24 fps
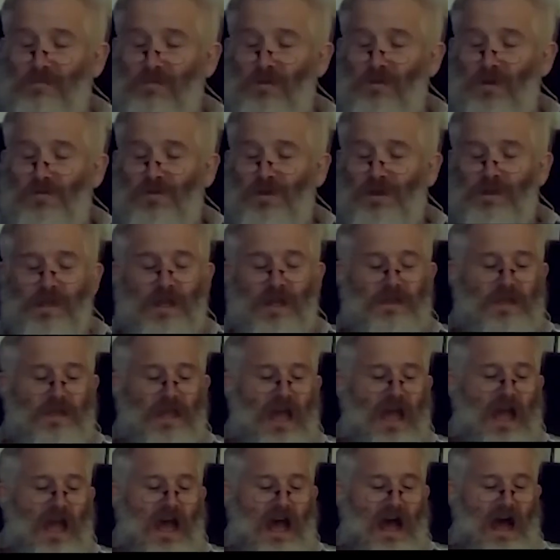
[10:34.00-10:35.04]
perfect sense.
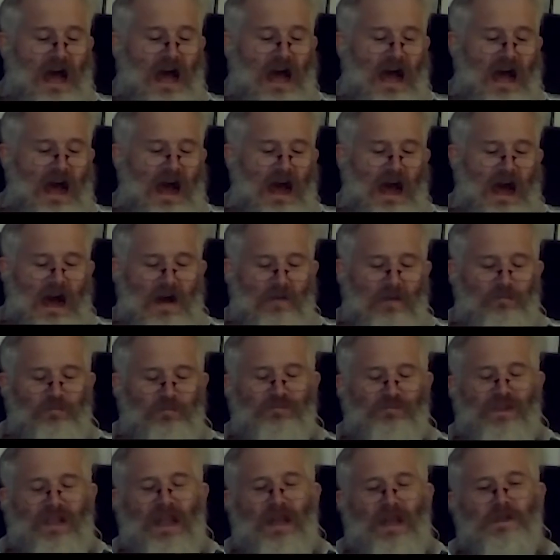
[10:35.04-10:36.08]

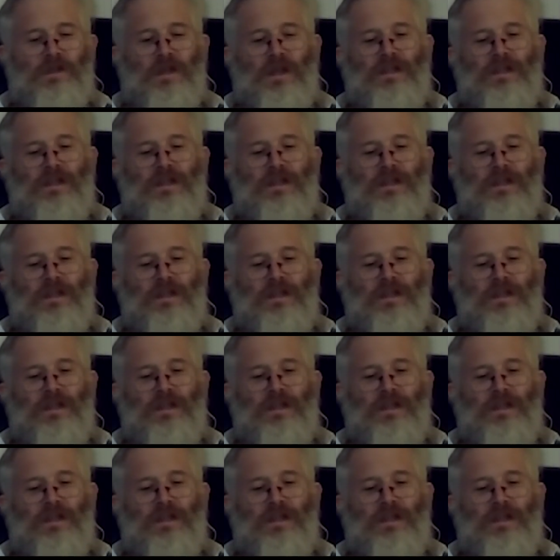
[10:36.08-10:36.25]
As